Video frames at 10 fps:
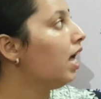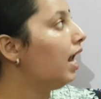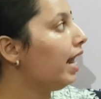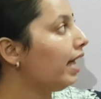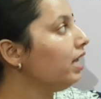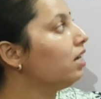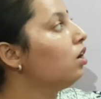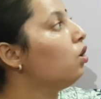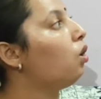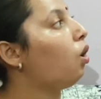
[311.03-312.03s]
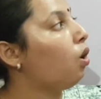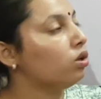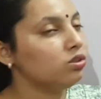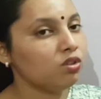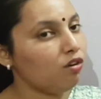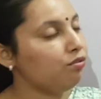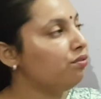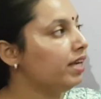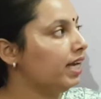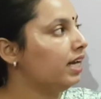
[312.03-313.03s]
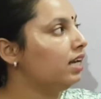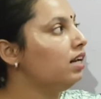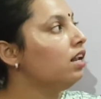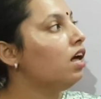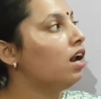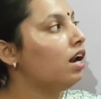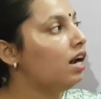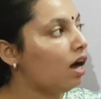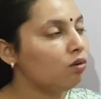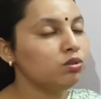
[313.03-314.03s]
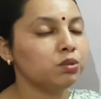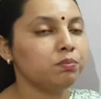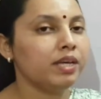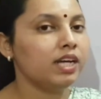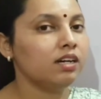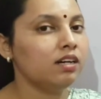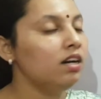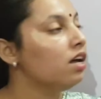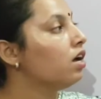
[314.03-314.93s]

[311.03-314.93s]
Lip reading: like horns of vehicle, loudspeaker,